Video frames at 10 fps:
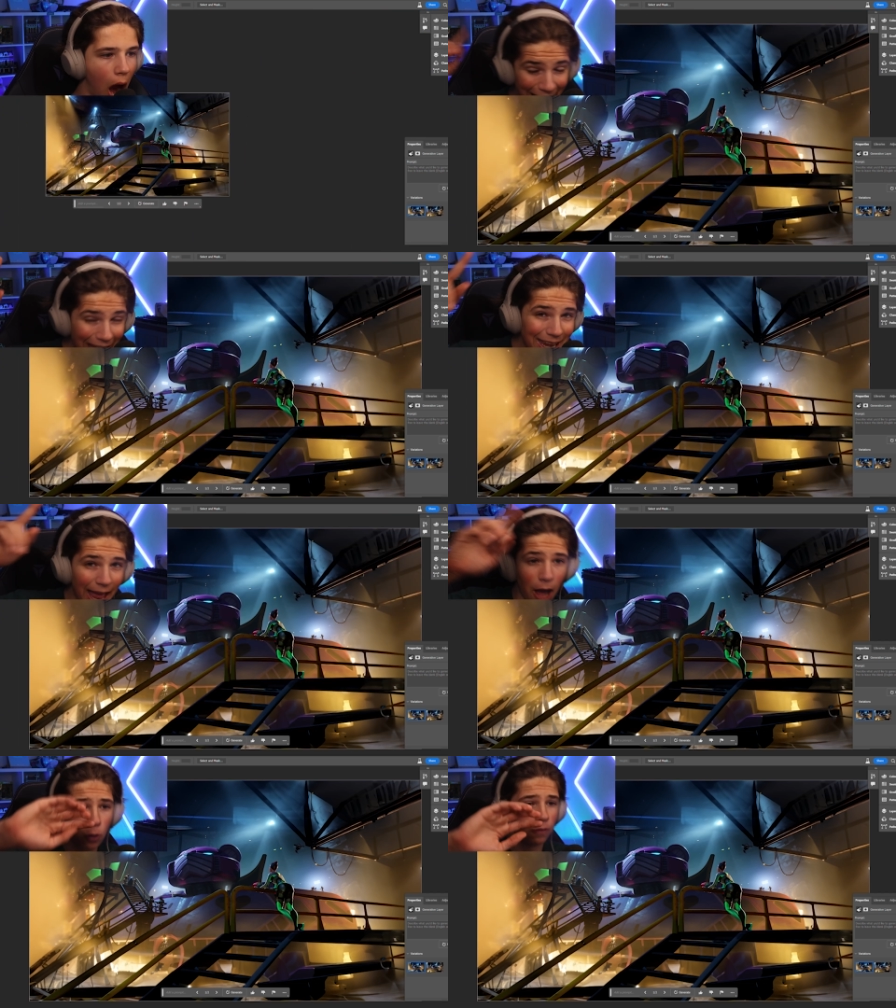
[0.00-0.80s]

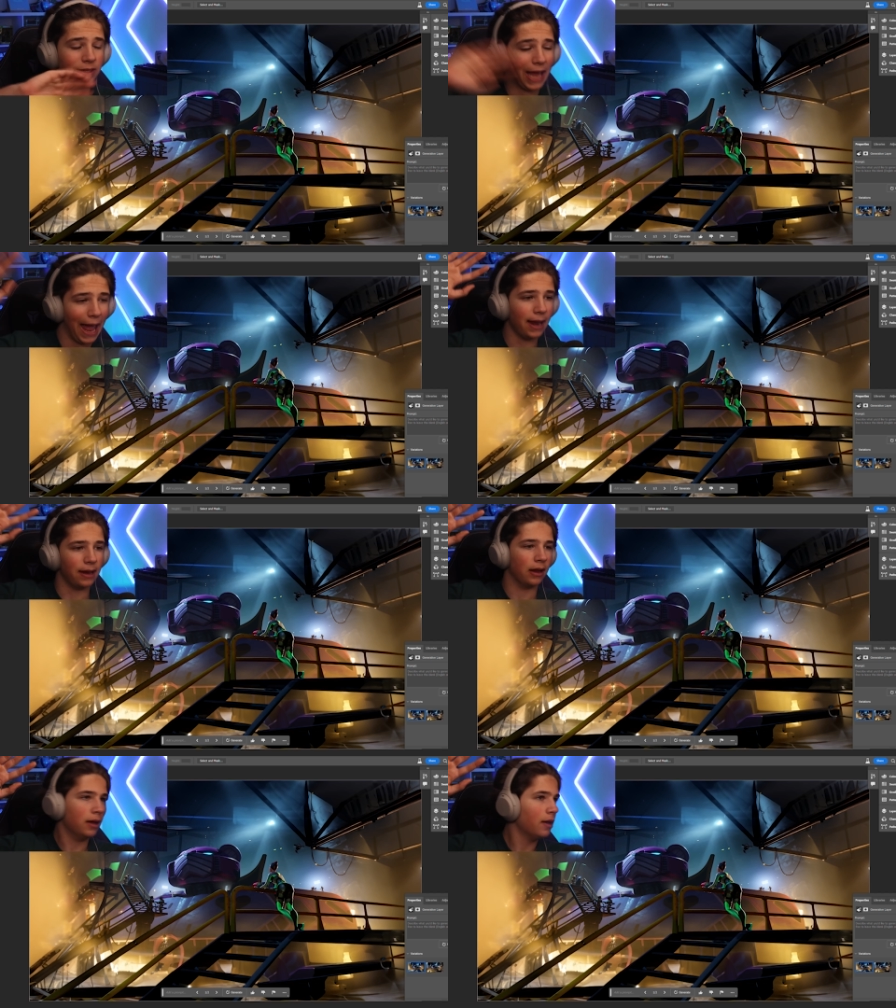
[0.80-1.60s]
10 out of
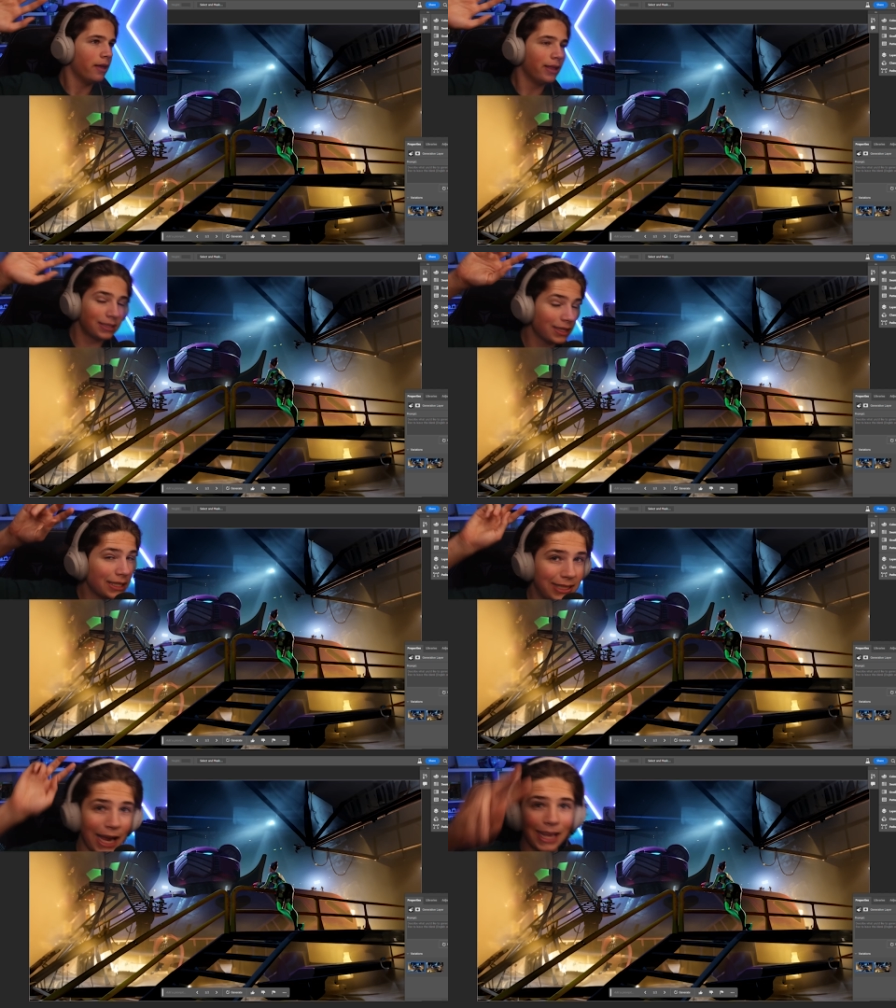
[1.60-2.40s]
10. This is
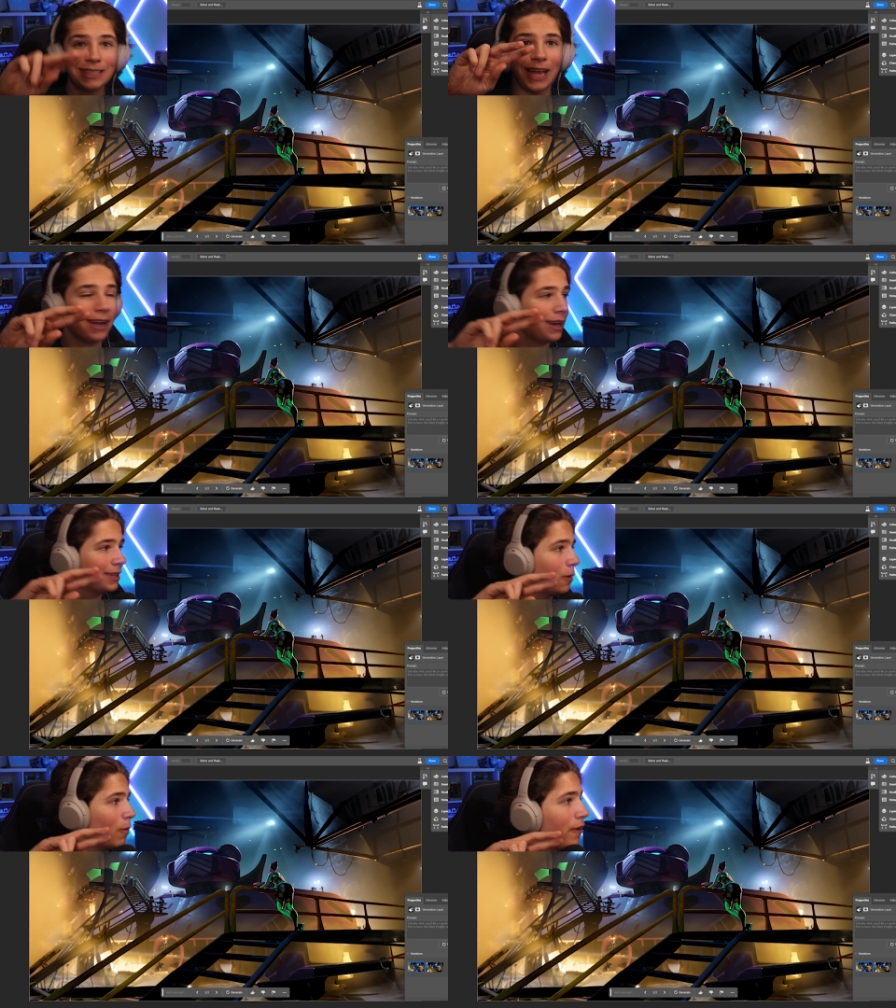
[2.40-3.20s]
the second 10 out
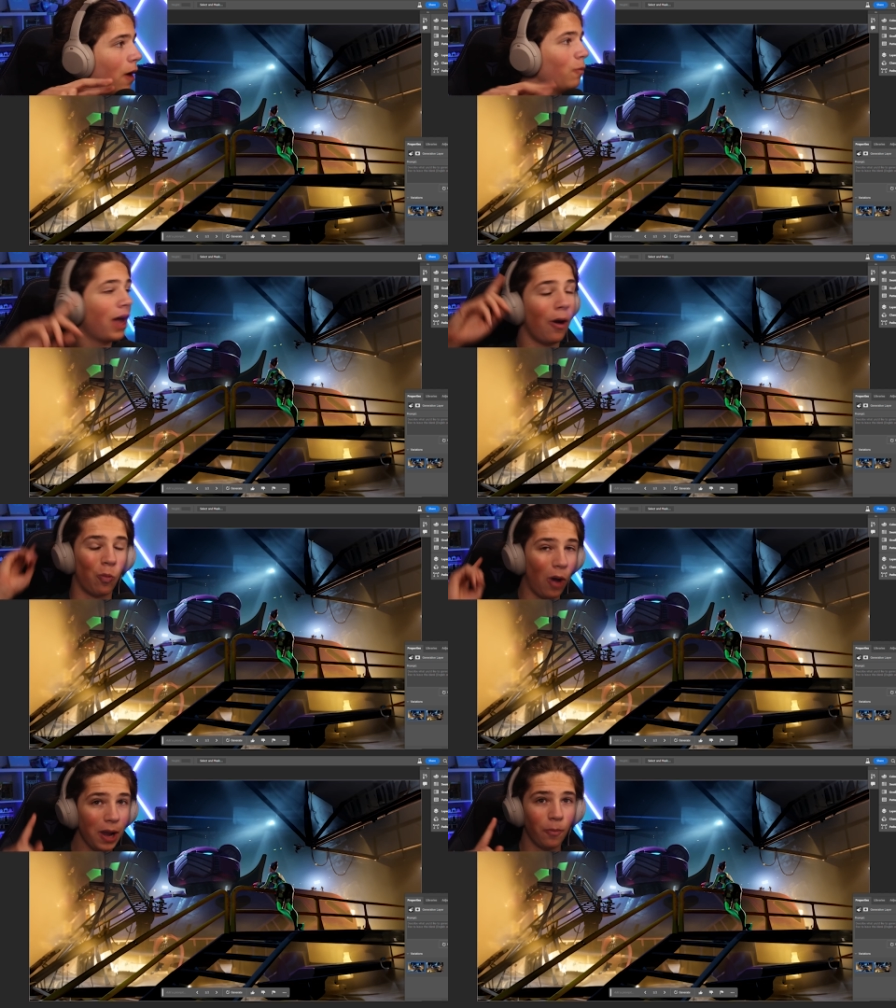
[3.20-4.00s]
of 10 we've got. We got
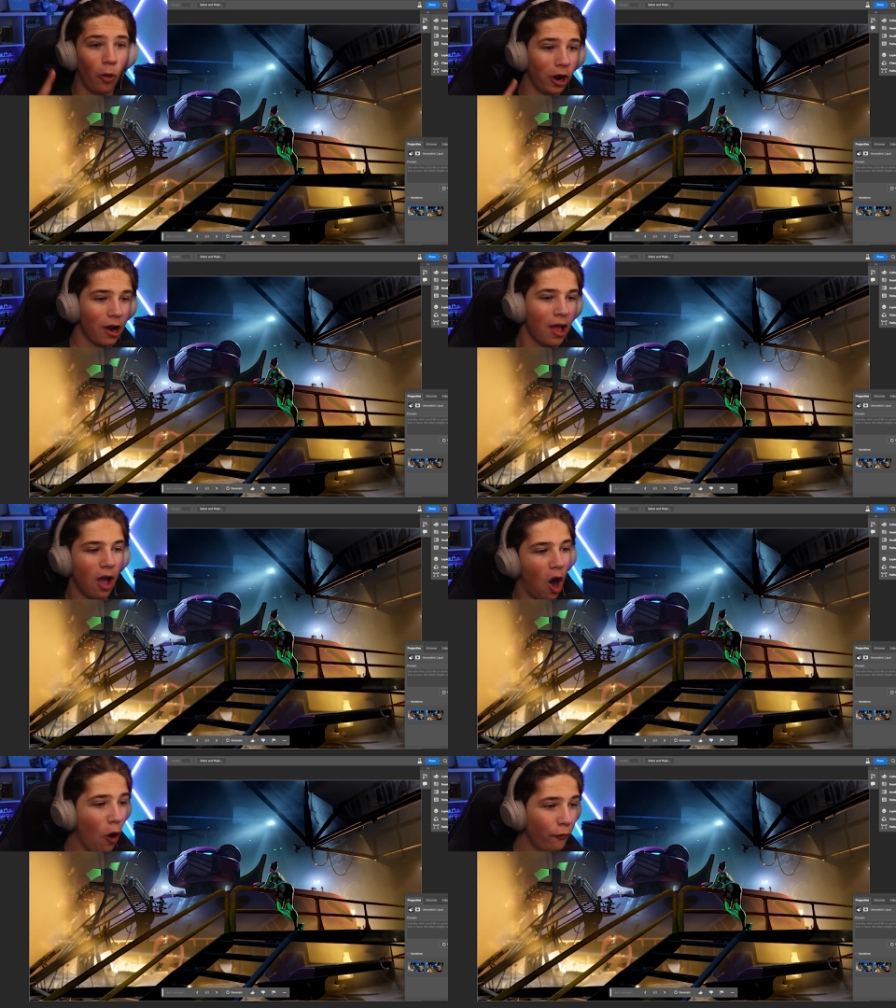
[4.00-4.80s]
one more.
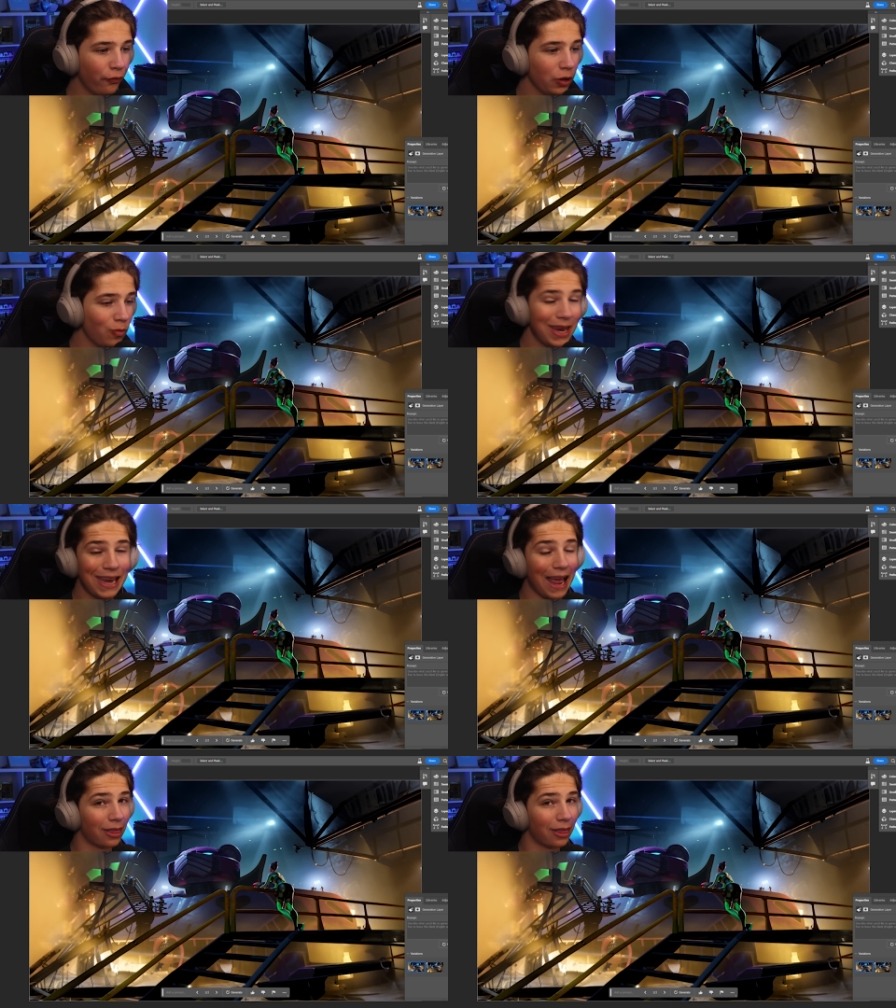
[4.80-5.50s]
Hopefully we can